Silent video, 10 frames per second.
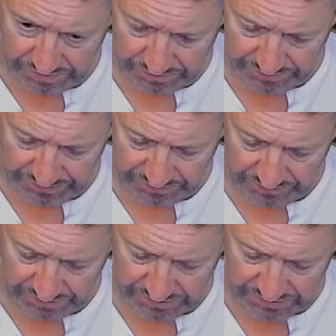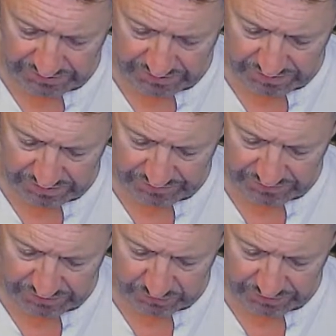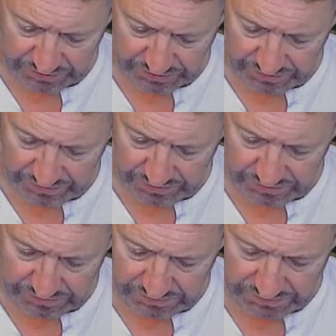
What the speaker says: how effective this is, or if it's working at all.